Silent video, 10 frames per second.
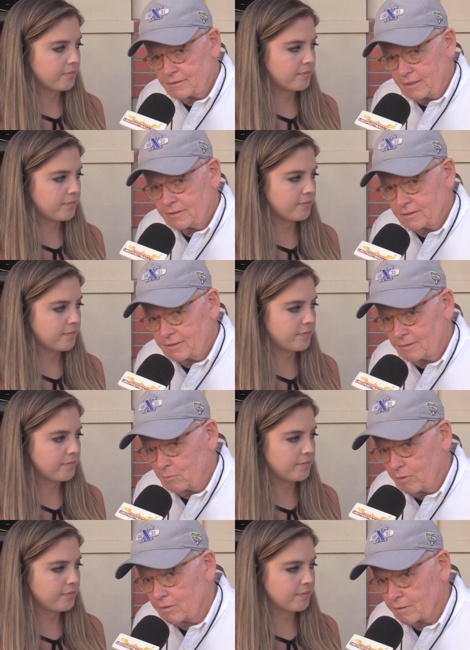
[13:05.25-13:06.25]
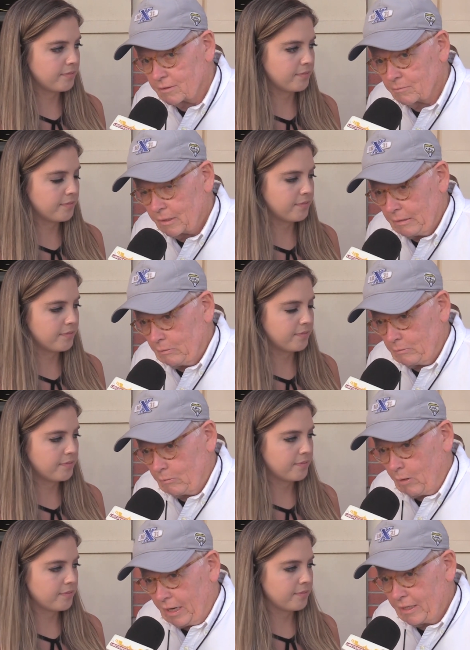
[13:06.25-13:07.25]
Speaker 1: that just doesn't work. But
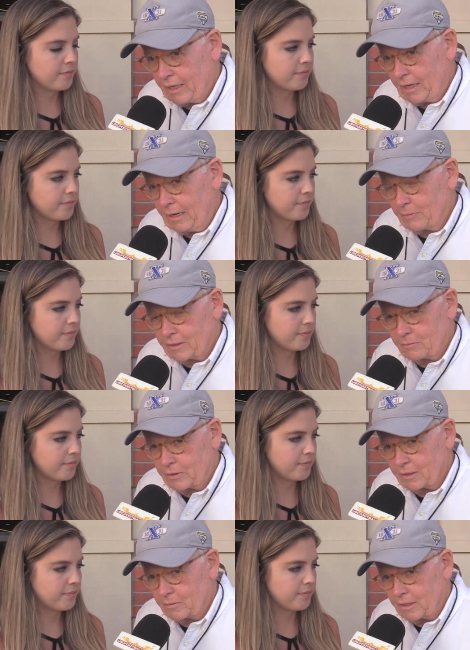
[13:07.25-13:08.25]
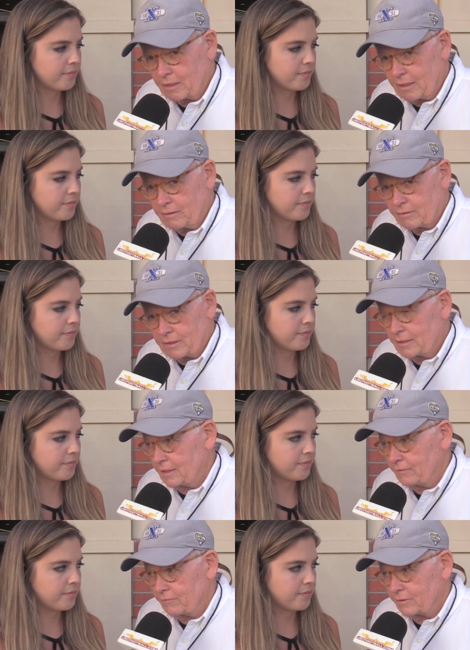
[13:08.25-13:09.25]
why that happened at Brigham Young, I don't think
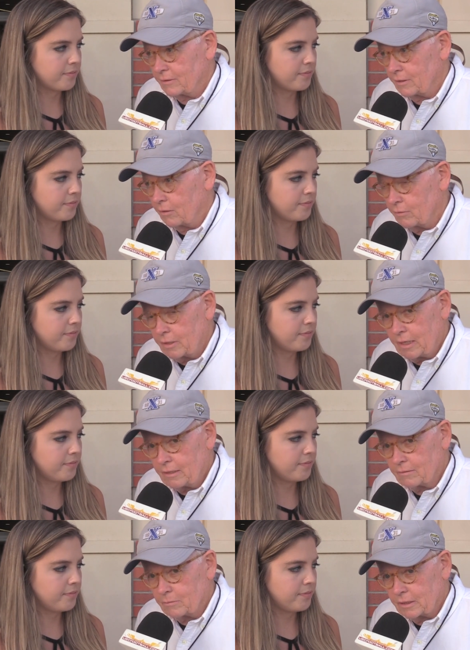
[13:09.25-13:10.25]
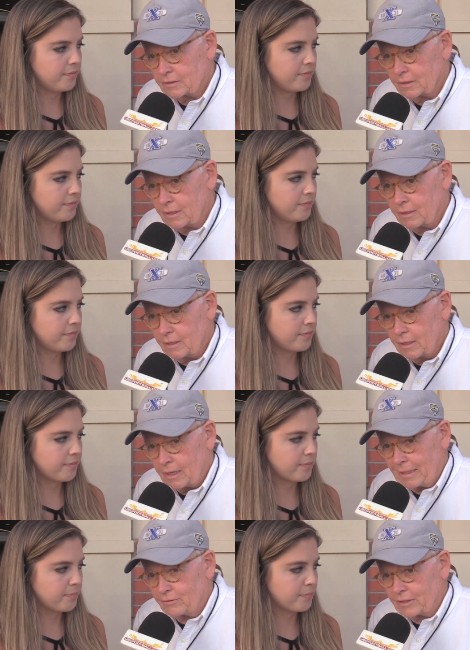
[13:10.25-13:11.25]
they even know yet. But uh,
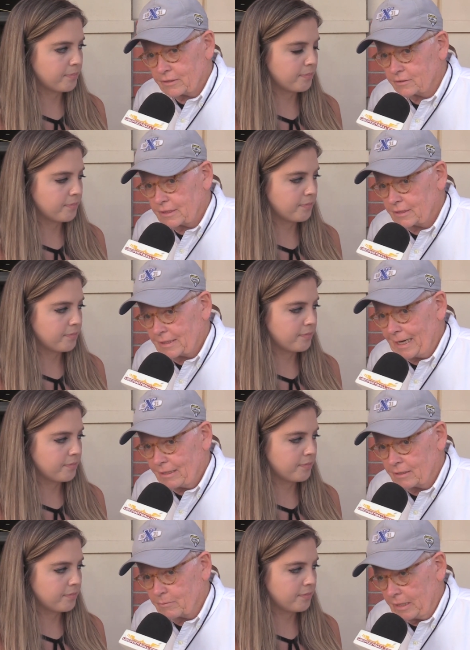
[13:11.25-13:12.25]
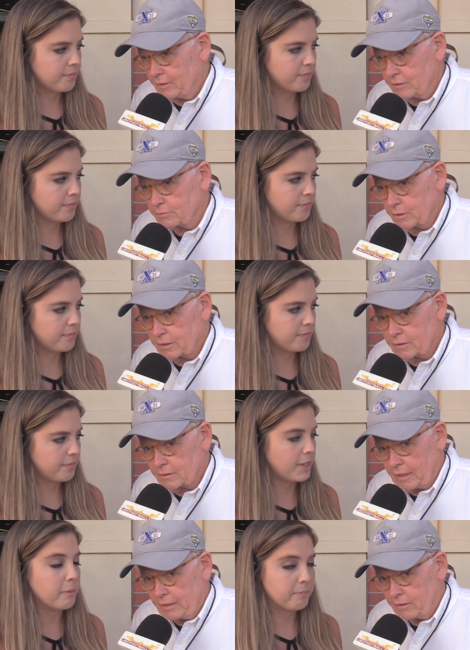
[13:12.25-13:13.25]
I don't think there's any doubt about this week.
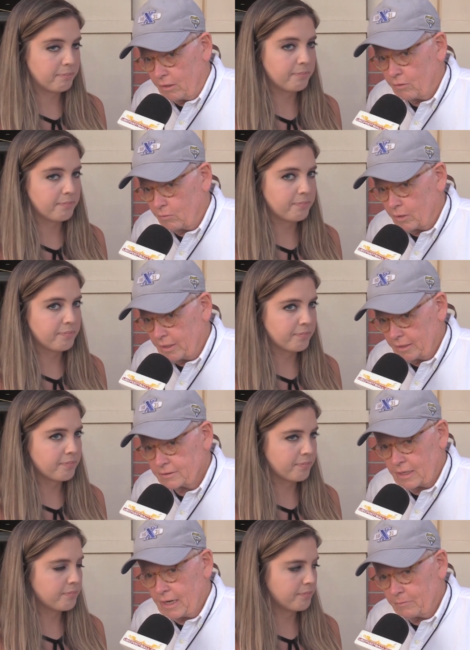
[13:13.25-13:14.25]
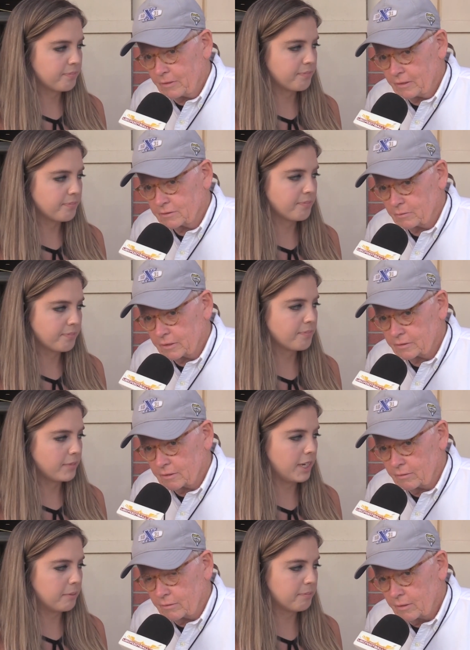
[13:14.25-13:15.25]
They know what has to happen this week.
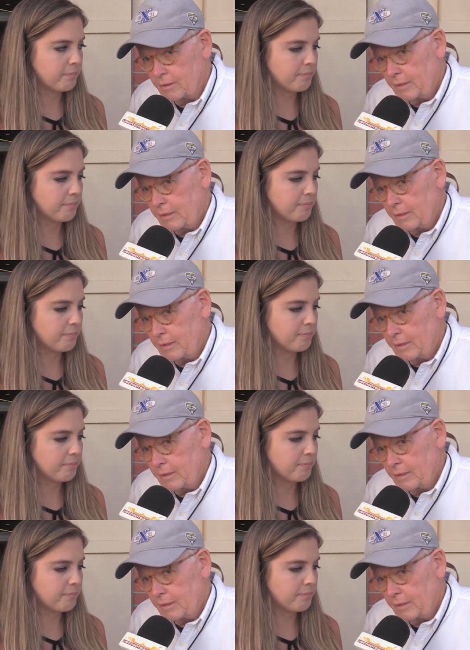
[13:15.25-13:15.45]
So,